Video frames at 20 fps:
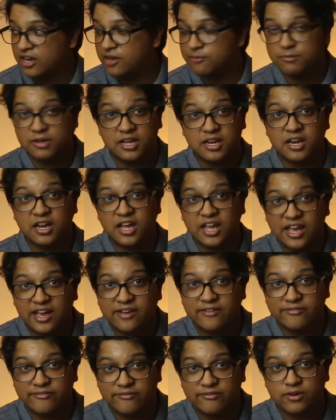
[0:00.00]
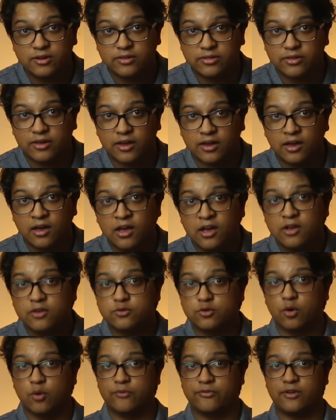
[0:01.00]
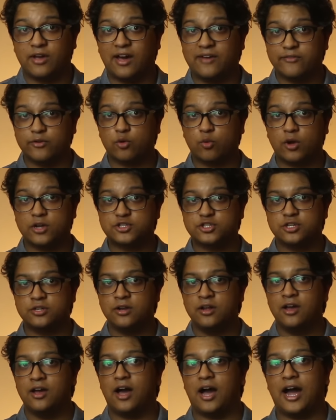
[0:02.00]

I mean everything. So if you have a question,